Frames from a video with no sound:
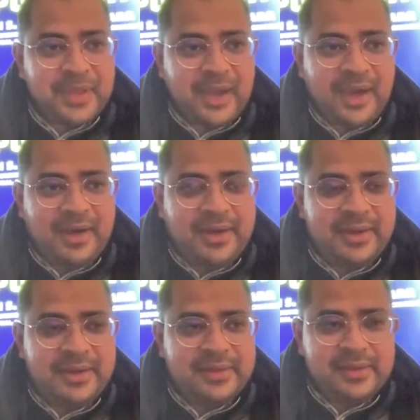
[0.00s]

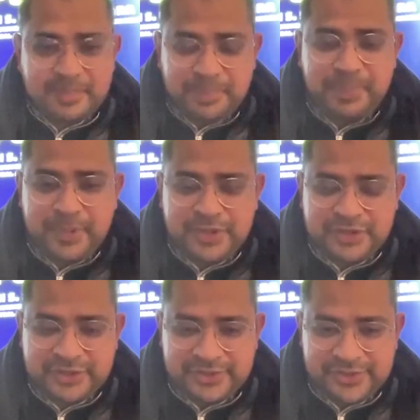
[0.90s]
are the
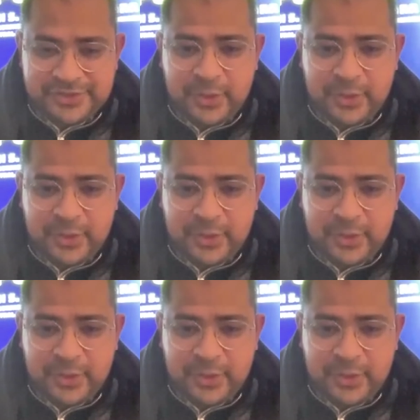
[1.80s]
Persians,